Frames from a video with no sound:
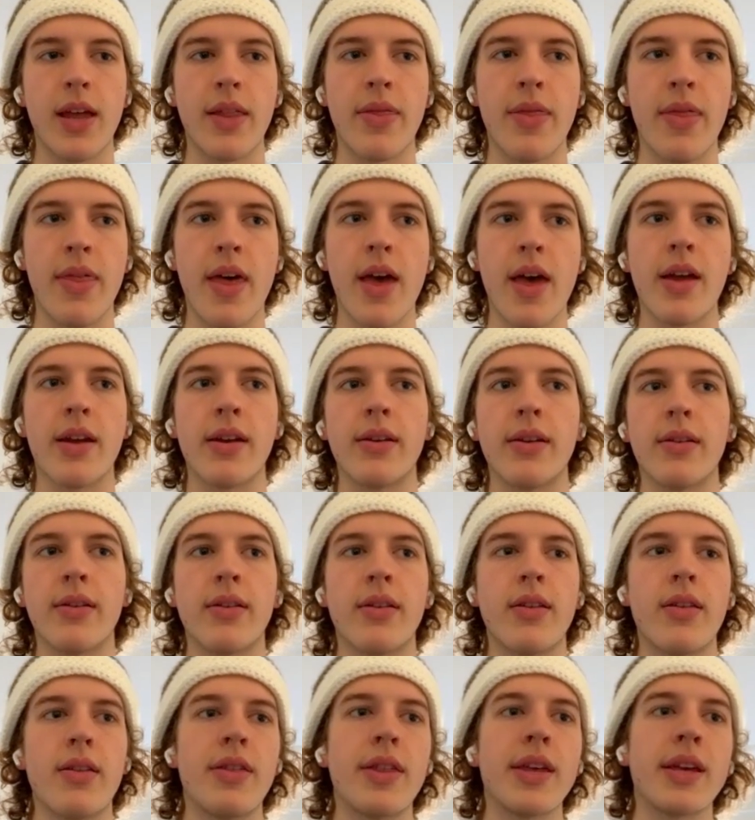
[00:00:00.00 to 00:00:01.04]
and
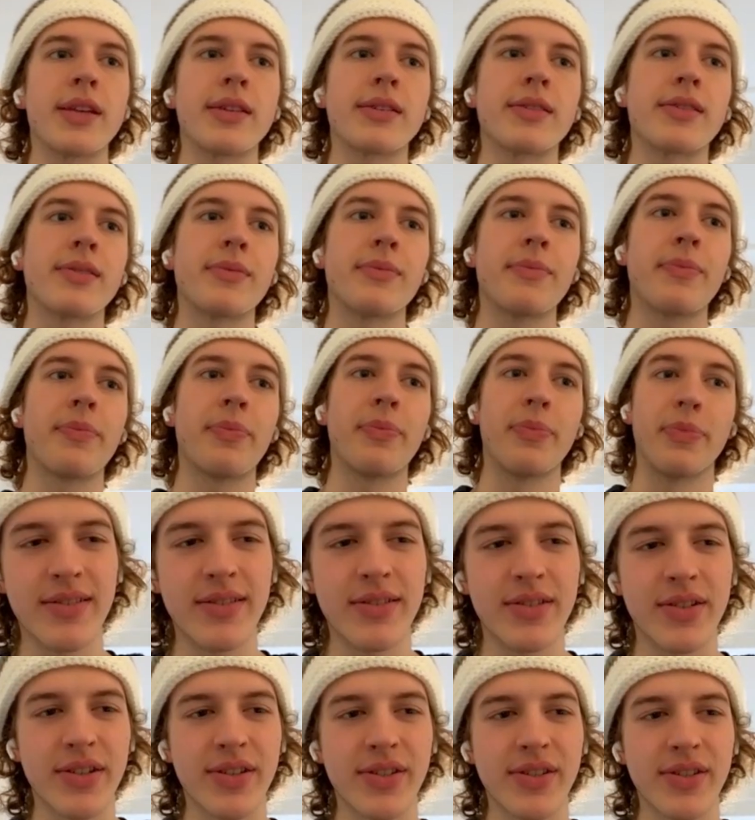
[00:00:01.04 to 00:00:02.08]
then things
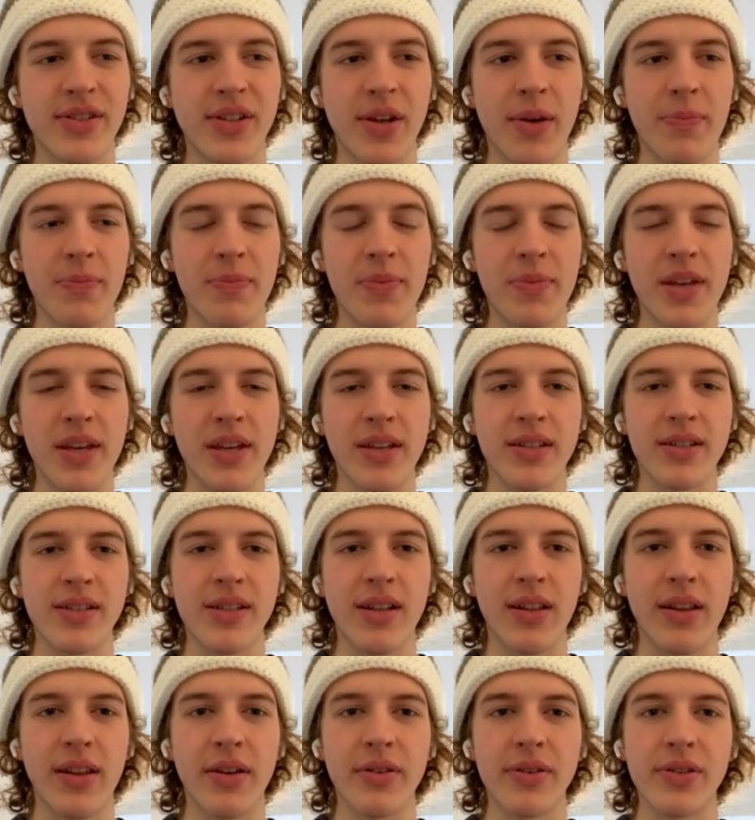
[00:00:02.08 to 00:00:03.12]
just stop being
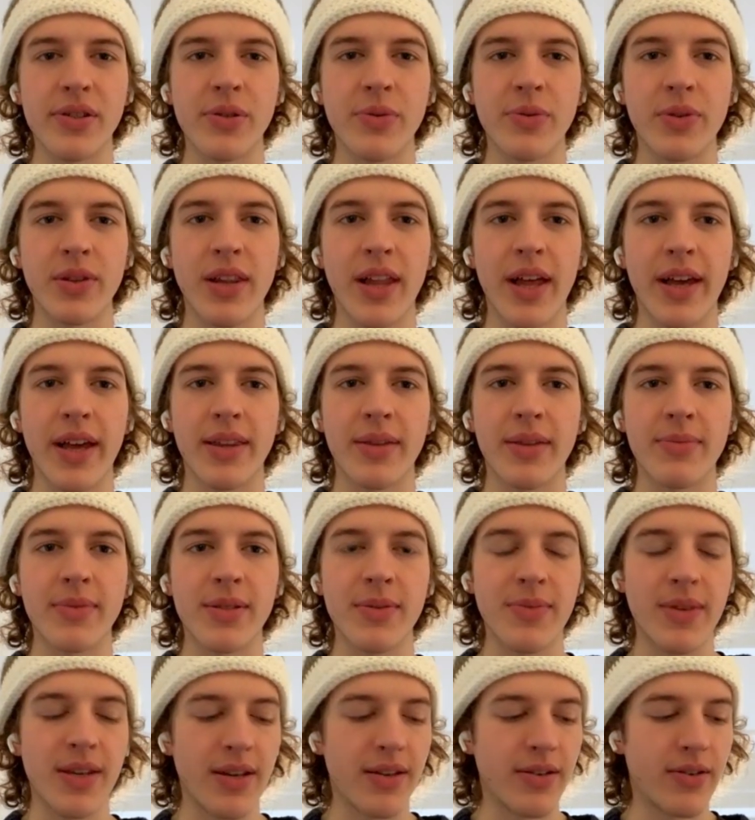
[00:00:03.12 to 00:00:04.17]
as clear as you would like them
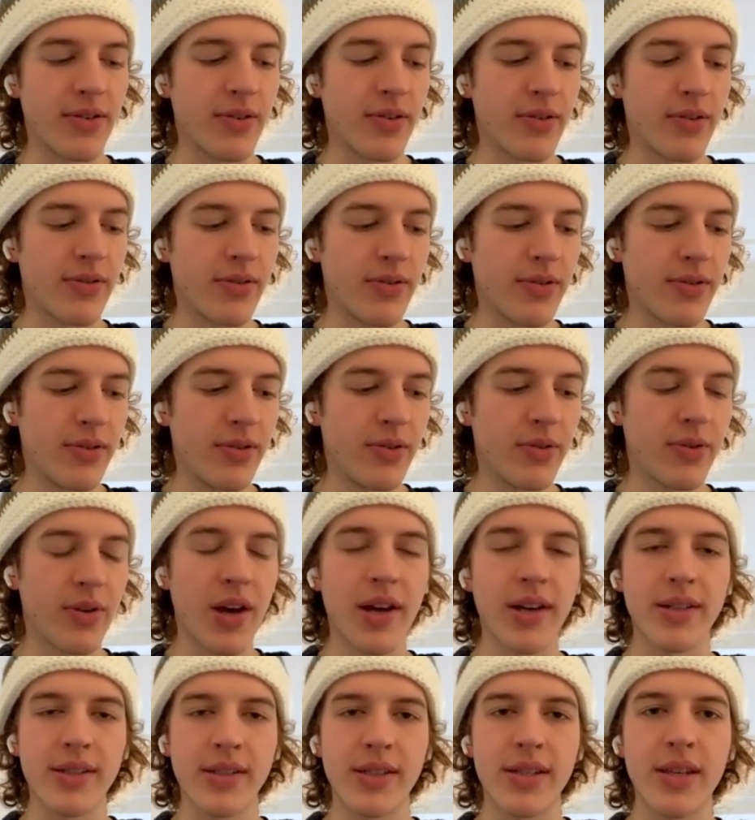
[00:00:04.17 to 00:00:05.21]
to be and you're you
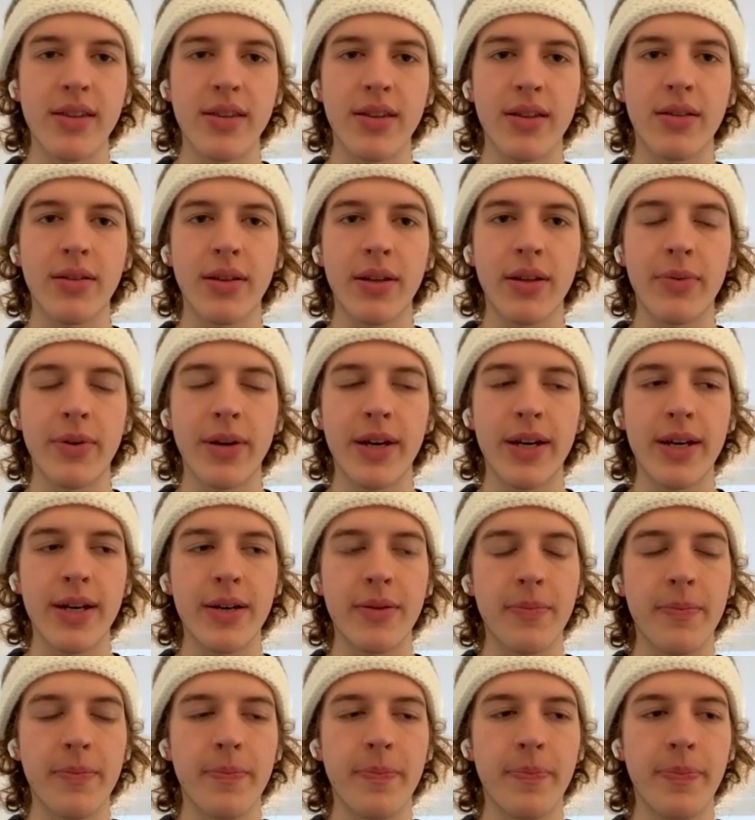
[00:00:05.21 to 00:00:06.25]
can't see the clear way
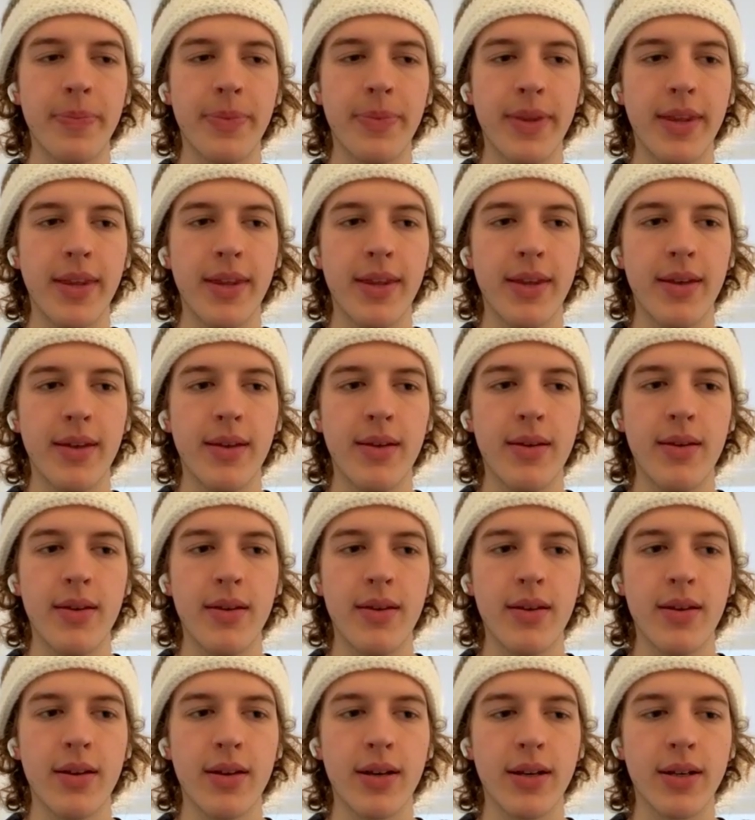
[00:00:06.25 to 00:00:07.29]
out
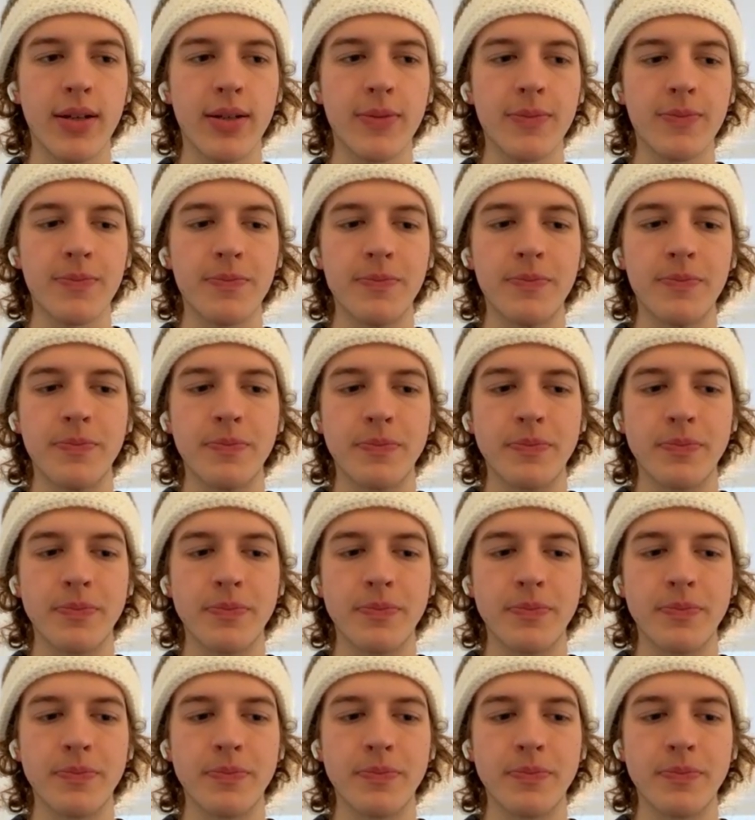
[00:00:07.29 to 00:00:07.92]
um,